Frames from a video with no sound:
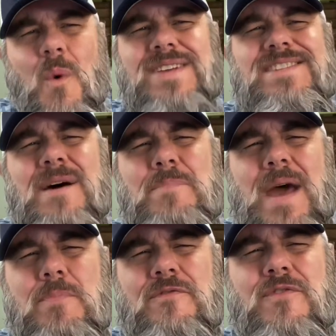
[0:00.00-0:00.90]
What's up,
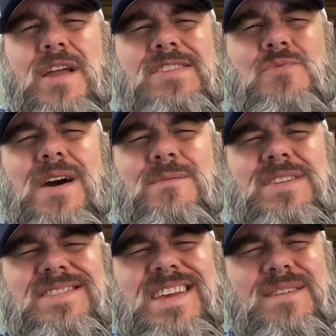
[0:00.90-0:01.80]
Piper friends? Welcome
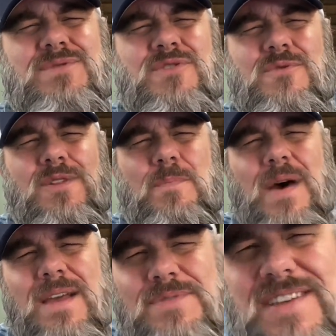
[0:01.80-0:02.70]
to Tim's School of
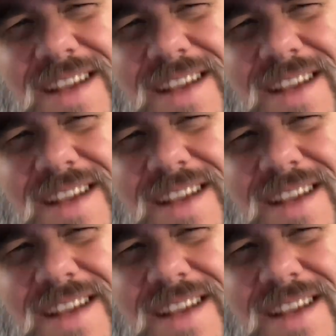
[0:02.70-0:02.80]
Pipes and